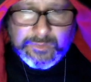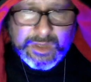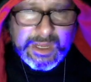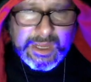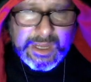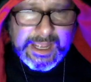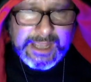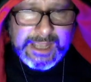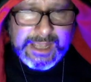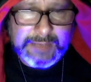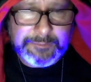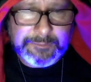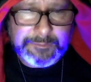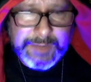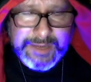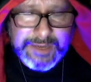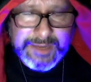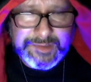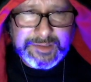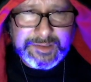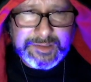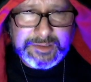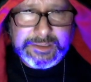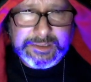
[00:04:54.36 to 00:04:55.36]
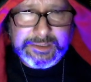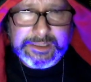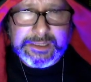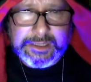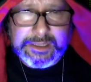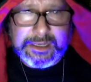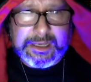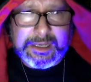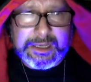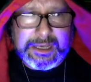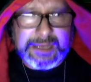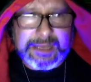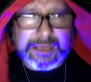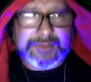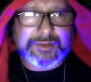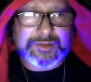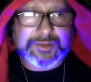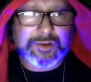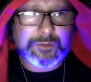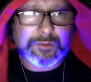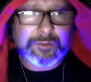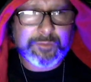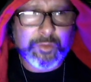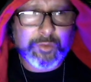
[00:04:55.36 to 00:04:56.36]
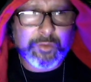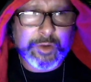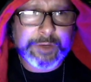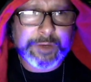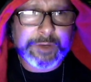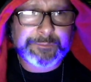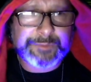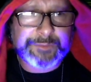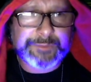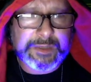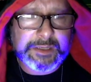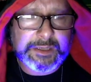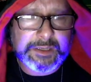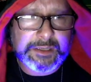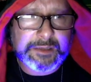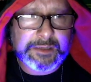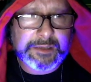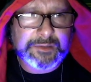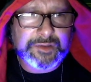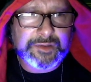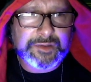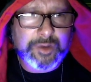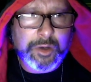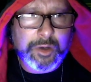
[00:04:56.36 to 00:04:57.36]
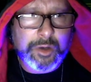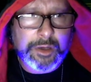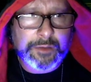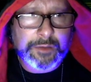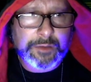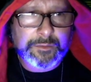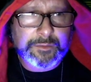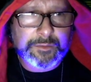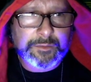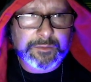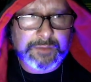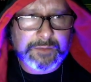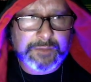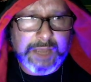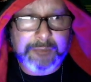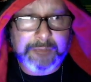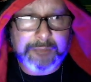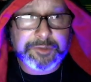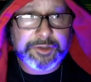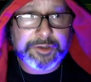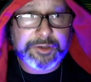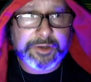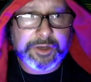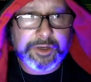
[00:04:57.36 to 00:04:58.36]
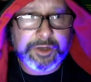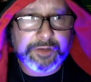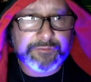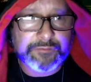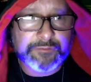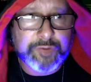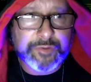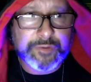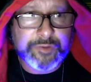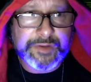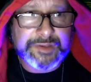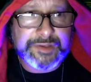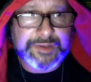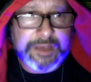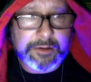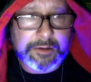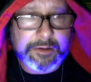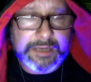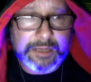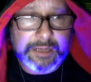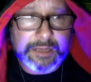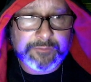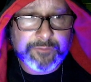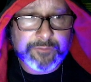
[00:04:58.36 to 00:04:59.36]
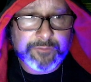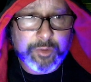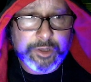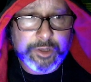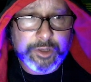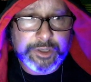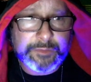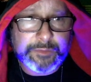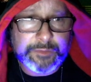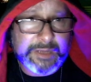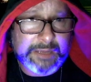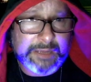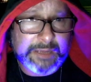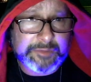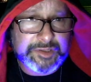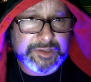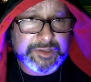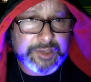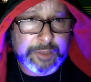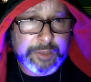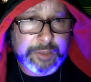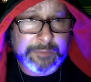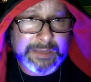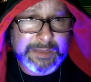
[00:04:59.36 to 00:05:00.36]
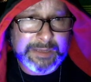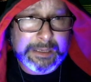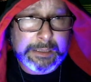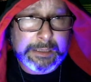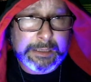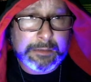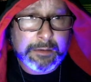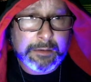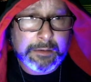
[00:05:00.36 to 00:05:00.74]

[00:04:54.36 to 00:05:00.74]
And basically, at a certain point, he saw the opportunity of movies out in California. He became a stuntman,